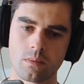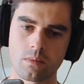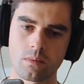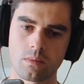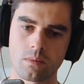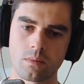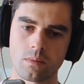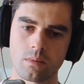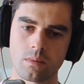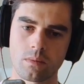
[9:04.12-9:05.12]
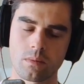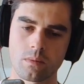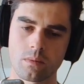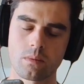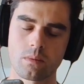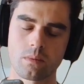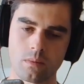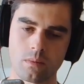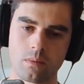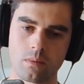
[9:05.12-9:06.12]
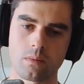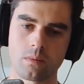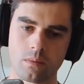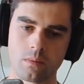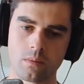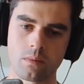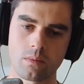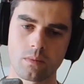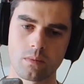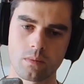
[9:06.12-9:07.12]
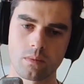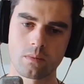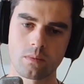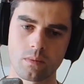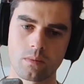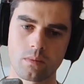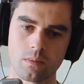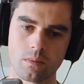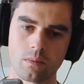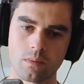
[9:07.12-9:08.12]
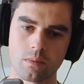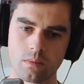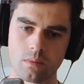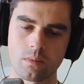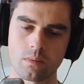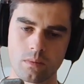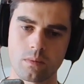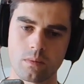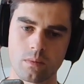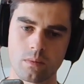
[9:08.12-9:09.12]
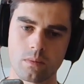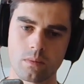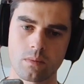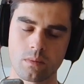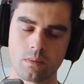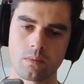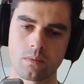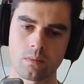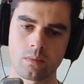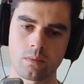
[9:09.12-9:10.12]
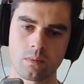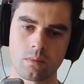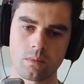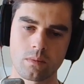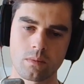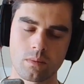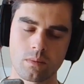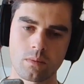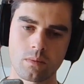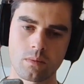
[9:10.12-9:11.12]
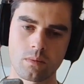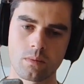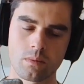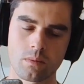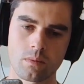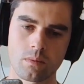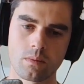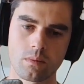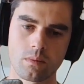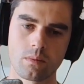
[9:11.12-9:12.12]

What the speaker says: [no speech]